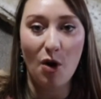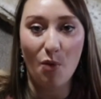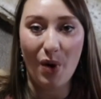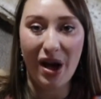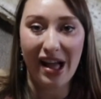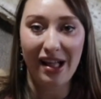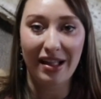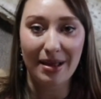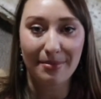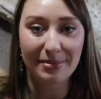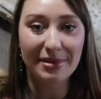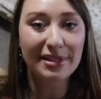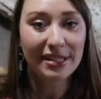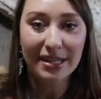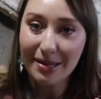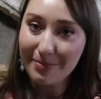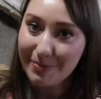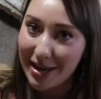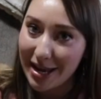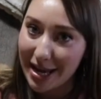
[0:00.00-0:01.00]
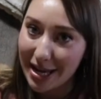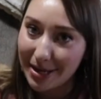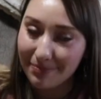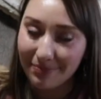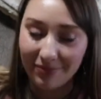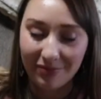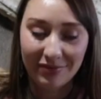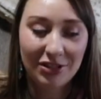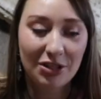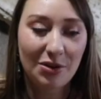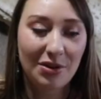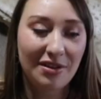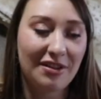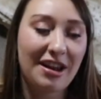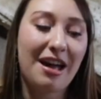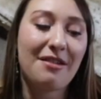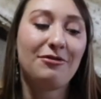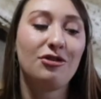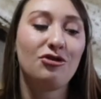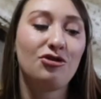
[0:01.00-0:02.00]
while I'm sleeping. Don't even
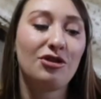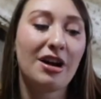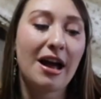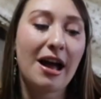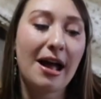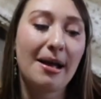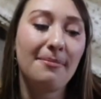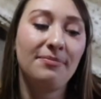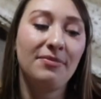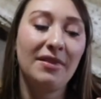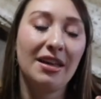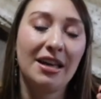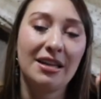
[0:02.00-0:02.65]
have to try.